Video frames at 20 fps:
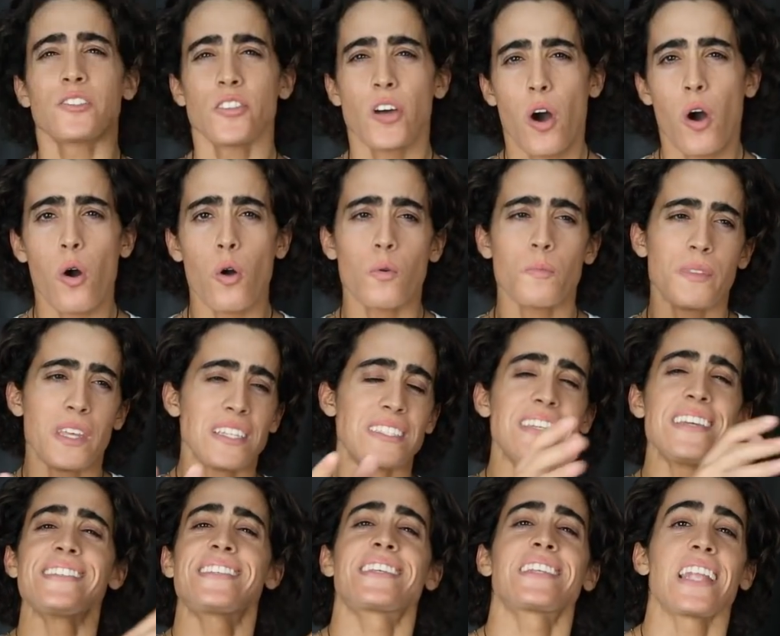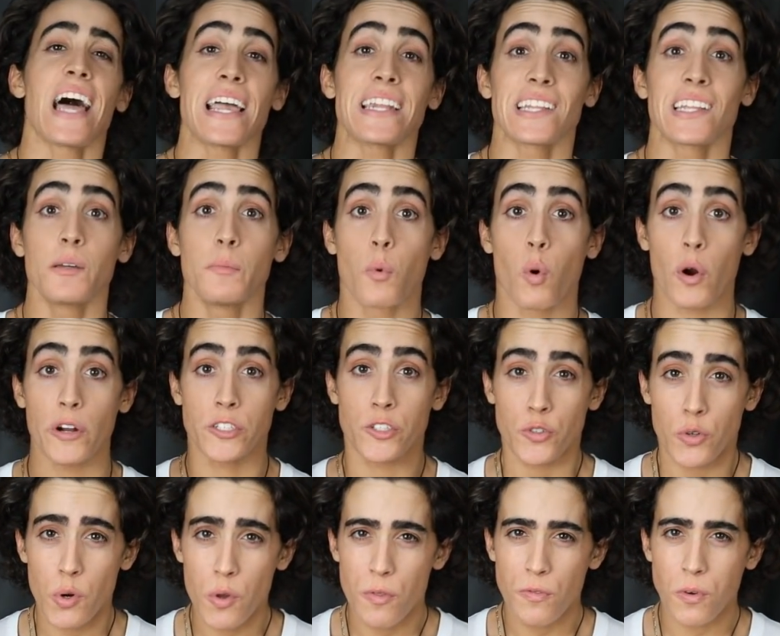So this is slightly more
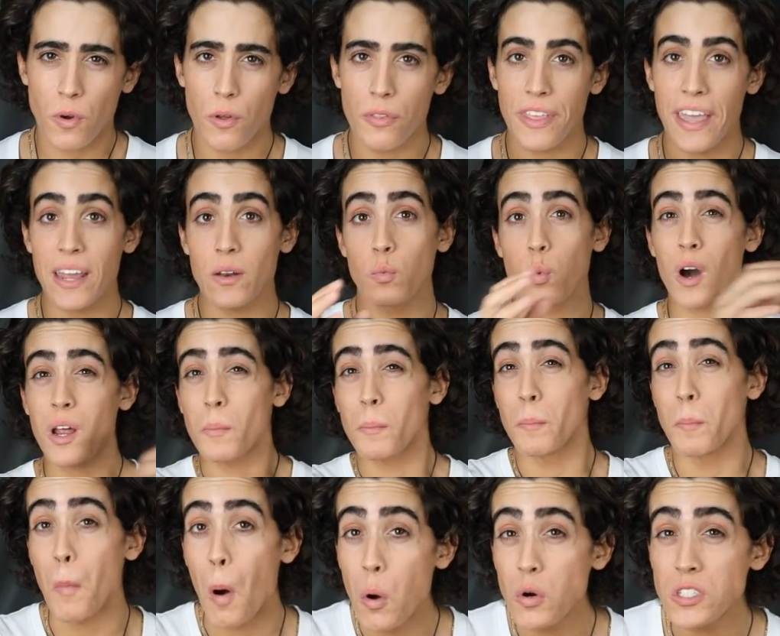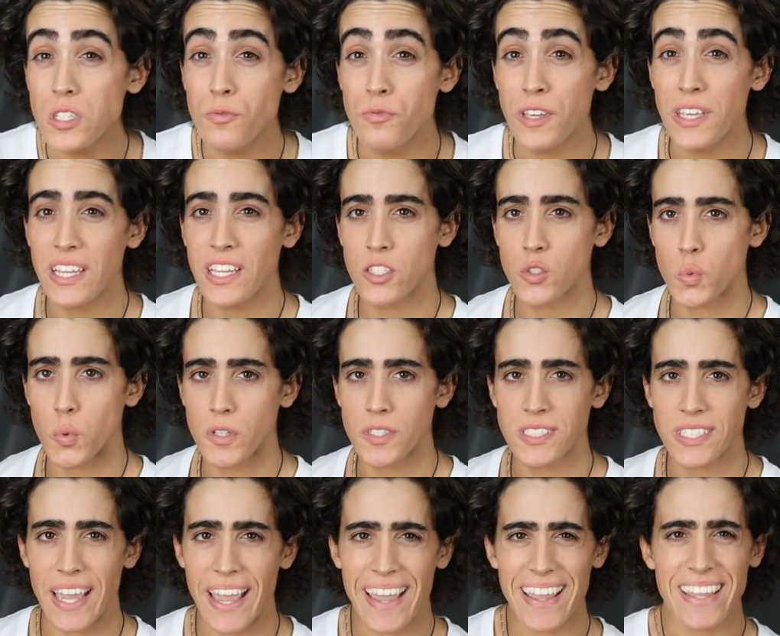truthful than what most vegans will
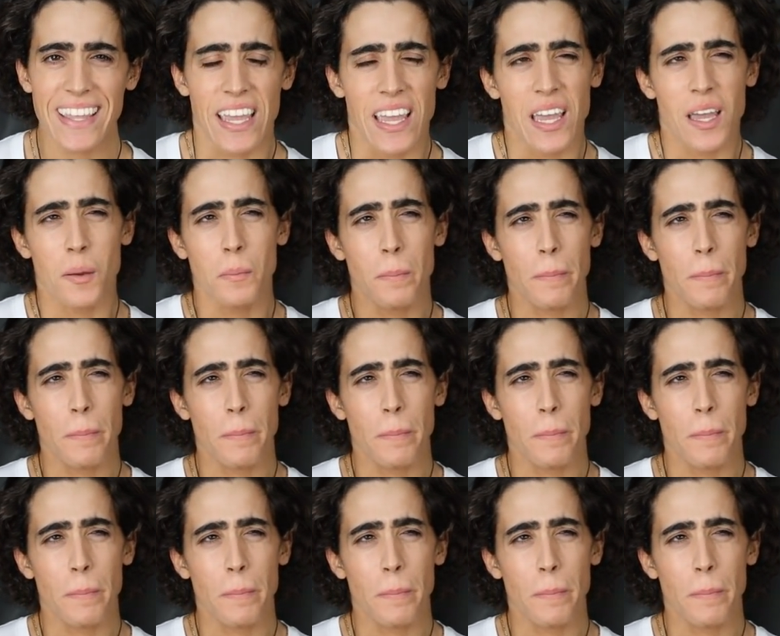say.